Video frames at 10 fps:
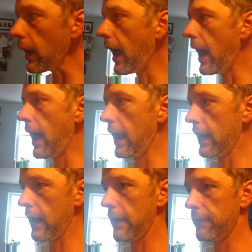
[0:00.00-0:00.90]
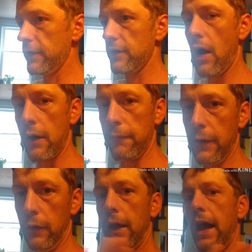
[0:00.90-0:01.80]
And if it's not a
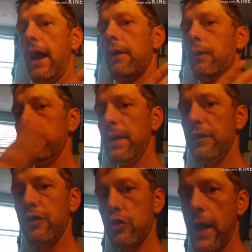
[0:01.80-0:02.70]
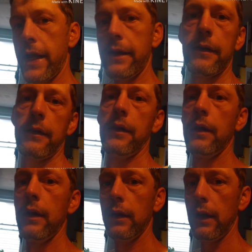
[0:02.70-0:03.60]
fiddlehead, it would be straight,
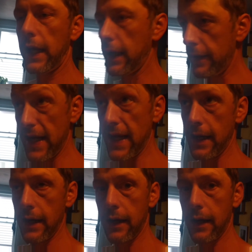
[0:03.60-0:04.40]
like a D.